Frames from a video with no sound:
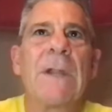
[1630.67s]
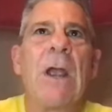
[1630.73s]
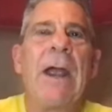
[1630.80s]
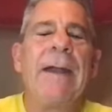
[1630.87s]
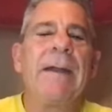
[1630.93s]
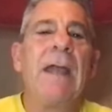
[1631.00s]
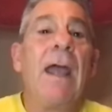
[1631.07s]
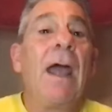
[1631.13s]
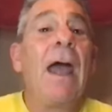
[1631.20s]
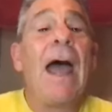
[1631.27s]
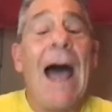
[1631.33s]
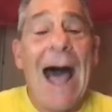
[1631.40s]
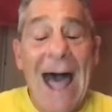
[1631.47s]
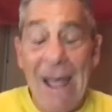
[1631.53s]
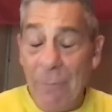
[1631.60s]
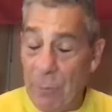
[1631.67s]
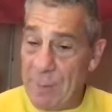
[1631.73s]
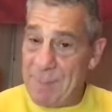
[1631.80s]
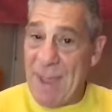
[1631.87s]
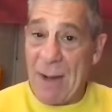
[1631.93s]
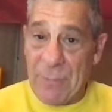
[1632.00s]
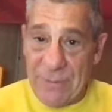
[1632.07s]
All right. I will
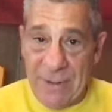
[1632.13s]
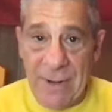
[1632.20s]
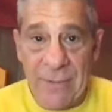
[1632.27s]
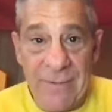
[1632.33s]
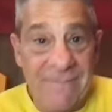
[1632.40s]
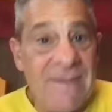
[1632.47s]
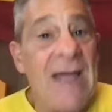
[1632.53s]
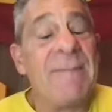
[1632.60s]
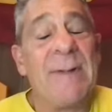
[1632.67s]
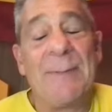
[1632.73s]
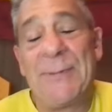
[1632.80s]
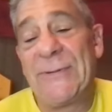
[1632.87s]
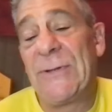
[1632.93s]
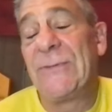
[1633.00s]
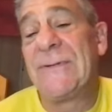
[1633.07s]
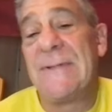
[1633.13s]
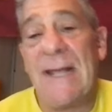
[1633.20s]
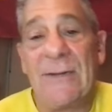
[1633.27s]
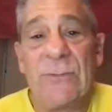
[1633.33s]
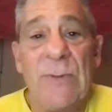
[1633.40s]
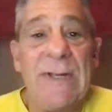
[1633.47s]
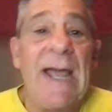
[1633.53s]
be back with another 5 episodes
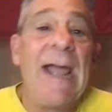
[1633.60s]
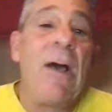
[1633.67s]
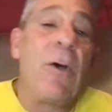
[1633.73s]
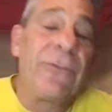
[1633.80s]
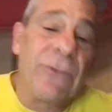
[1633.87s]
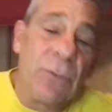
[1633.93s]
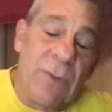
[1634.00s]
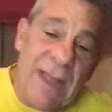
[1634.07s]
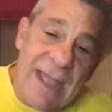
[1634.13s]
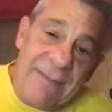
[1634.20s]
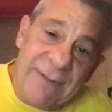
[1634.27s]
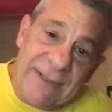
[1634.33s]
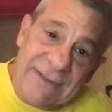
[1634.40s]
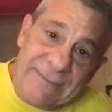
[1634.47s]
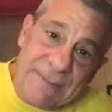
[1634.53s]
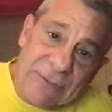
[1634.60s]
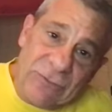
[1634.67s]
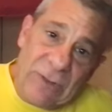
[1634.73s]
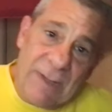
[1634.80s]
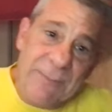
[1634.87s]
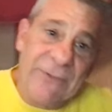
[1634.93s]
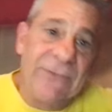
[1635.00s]
next week. I also will have a
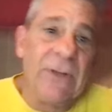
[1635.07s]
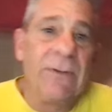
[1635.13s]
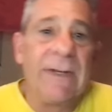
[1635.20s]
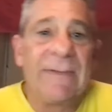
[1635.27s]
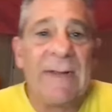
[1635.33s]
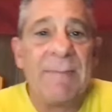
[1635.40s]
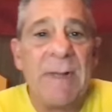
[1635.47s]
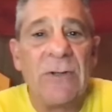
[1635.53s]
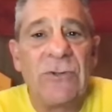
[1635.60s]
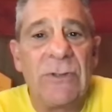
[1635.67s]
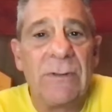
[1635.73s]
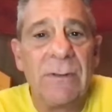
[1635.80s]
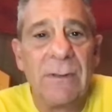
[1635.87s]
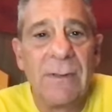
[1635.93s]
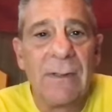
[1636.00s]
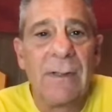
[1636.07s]
special episode, as I mentioned.